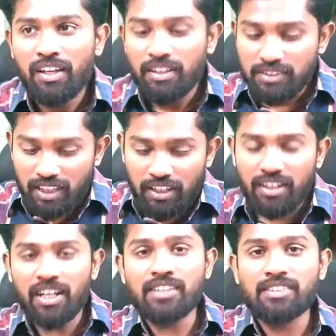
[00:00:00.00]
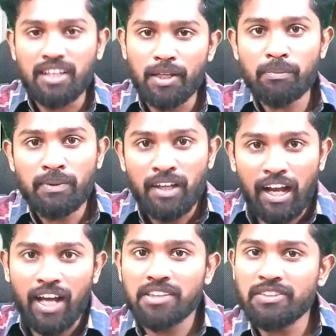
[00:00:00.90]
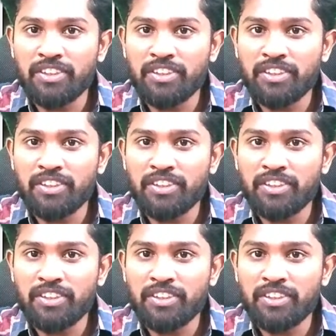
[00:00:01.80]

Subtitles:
Center has came as if